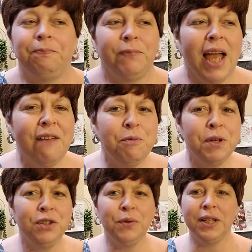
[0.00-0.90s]
haven't
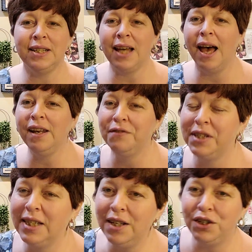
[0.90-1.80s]
been doing a ton of
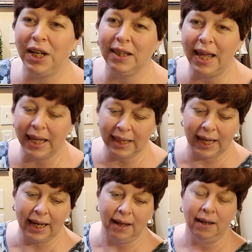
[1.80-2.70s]
stitching
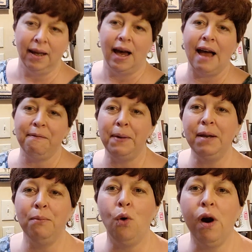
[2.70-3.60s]
lately. I've been
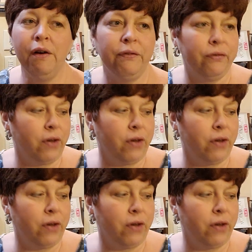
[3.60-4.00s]
more